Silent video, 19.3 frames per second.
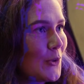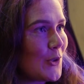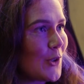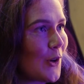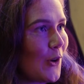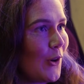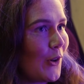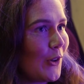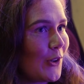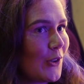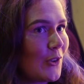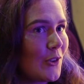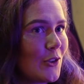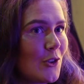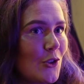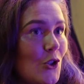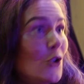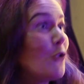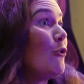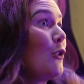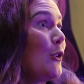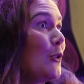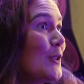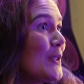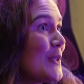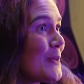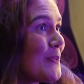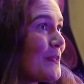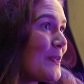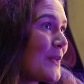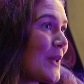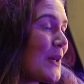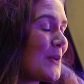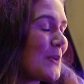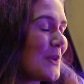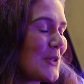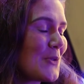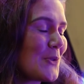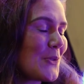song, New Rules,
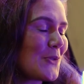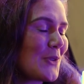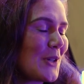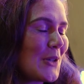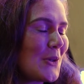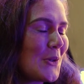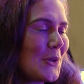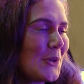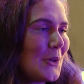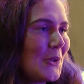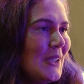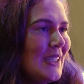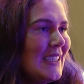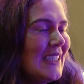which was really cool.